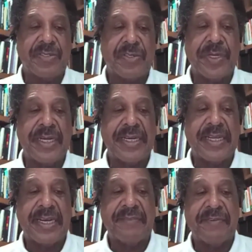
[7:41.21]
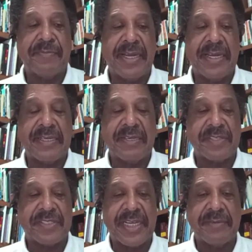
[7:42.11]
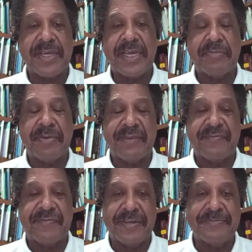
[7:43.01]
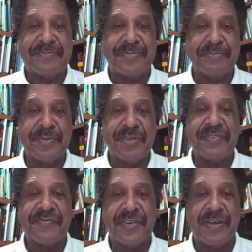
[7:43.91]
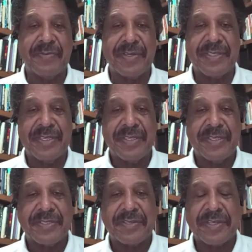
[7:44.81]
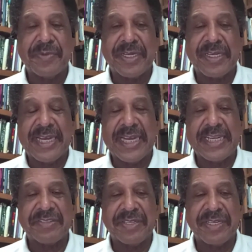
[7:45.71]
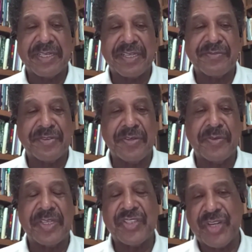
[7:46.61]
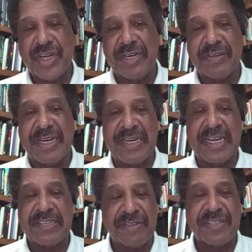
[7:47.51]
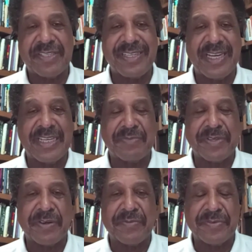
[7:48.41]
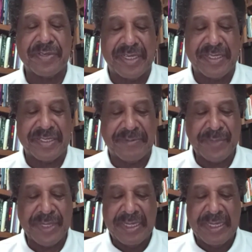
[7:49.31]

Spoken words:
So we need to get everybody on the same kind of platform moving forward so that we can actually control and share electricity as we go through the years.